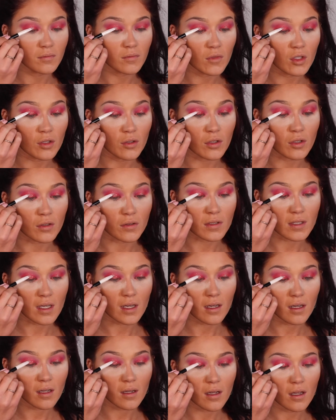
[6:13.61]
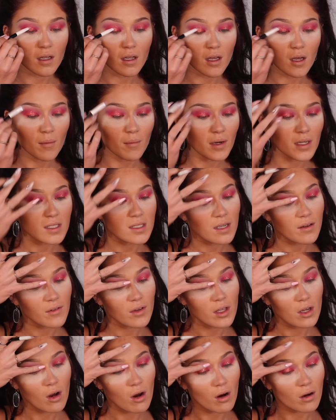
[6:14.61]
use it. But it's not
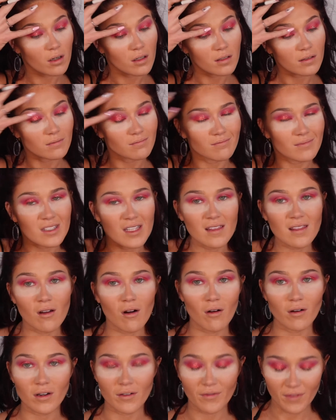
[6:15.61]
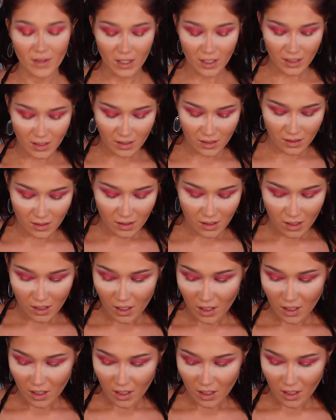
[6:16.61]
really hard. It's not that hard to fix.